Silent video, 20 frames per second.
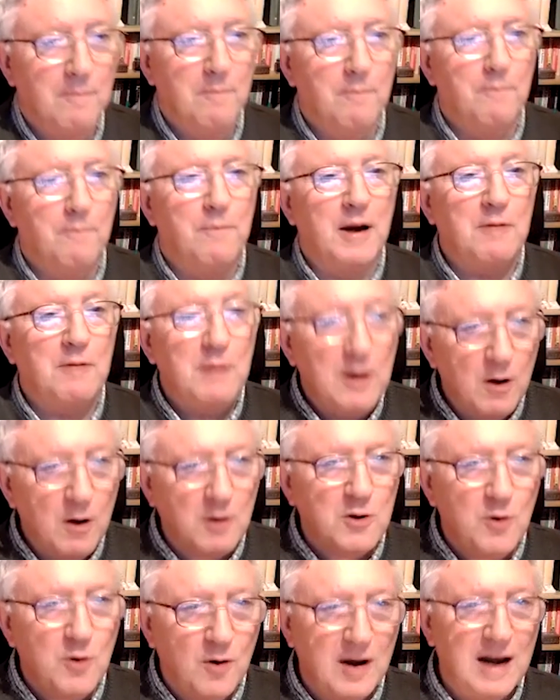but we're not
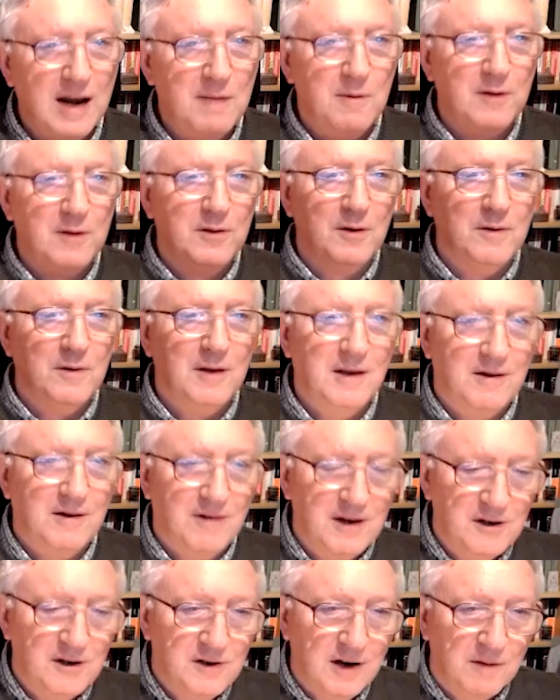talking about the, the
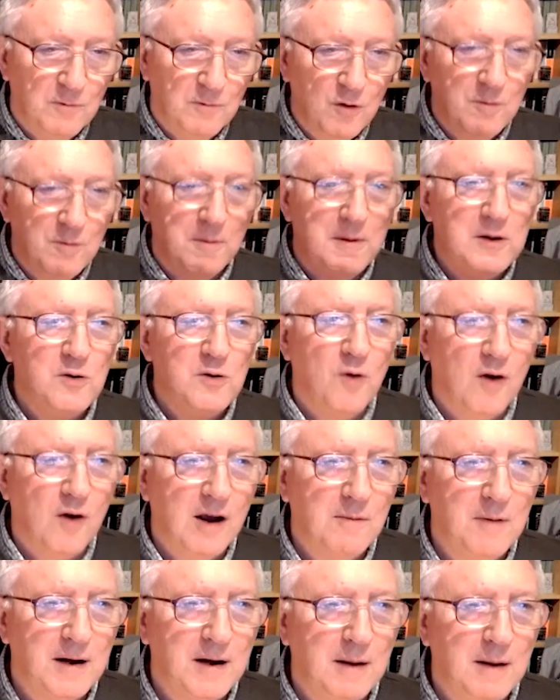Christian movement, we're talking
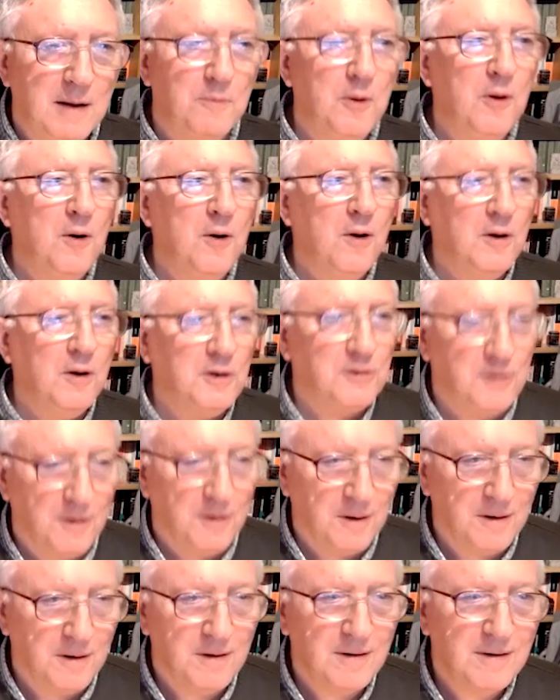about a
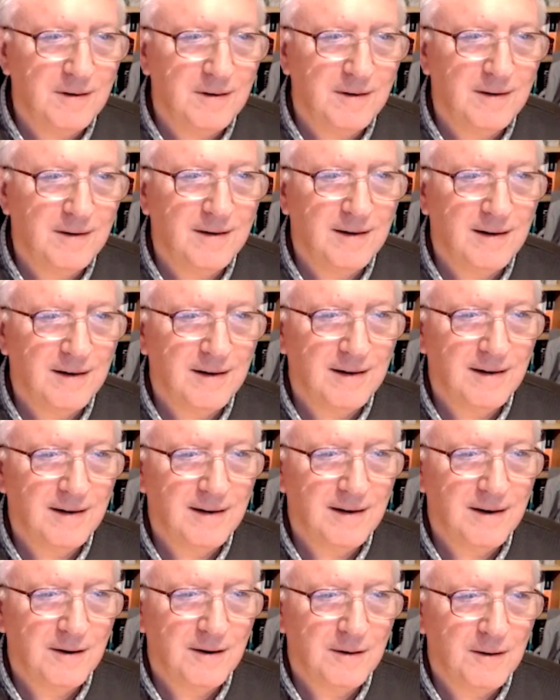person
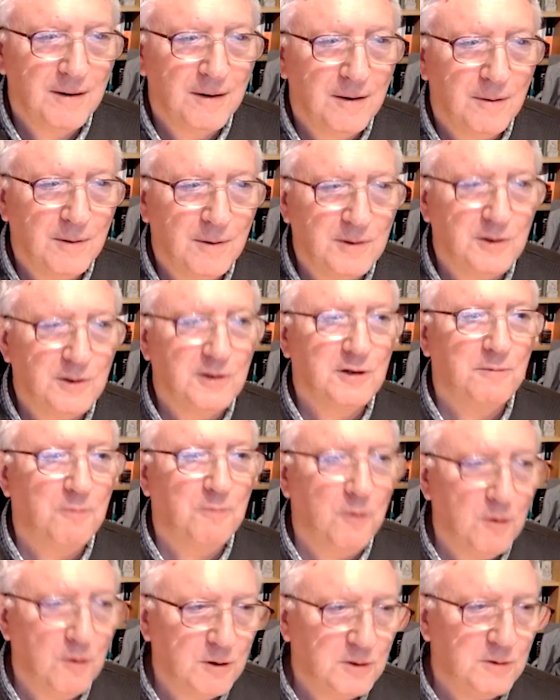which is
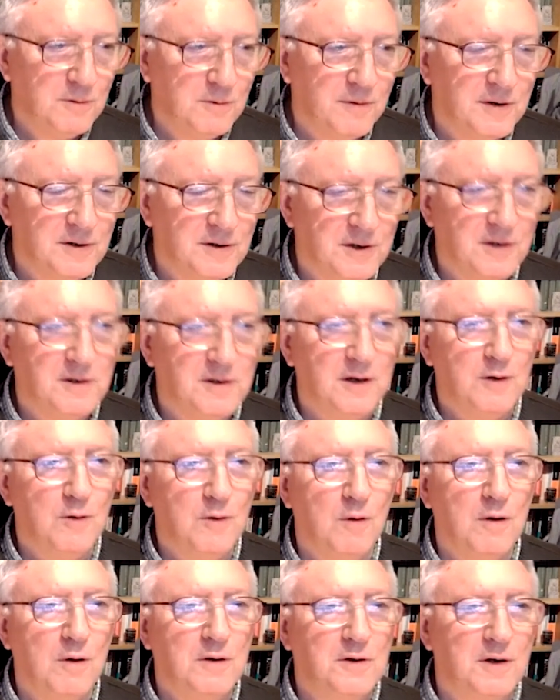supposed to have existed
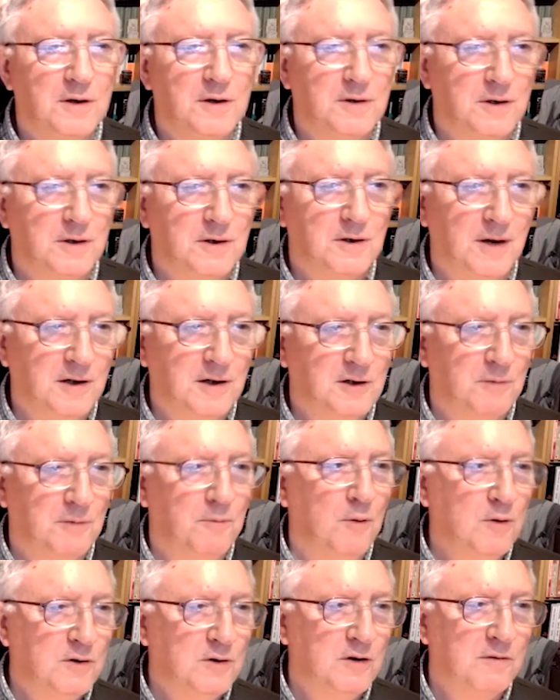called Jesus Christ,
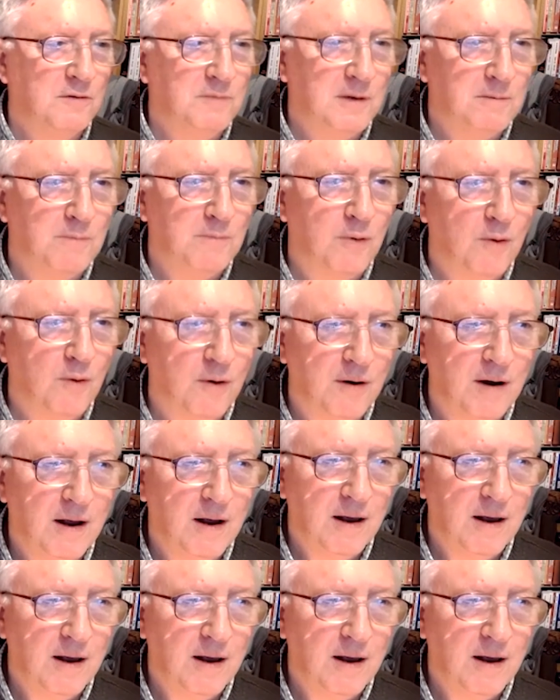supposed to have been born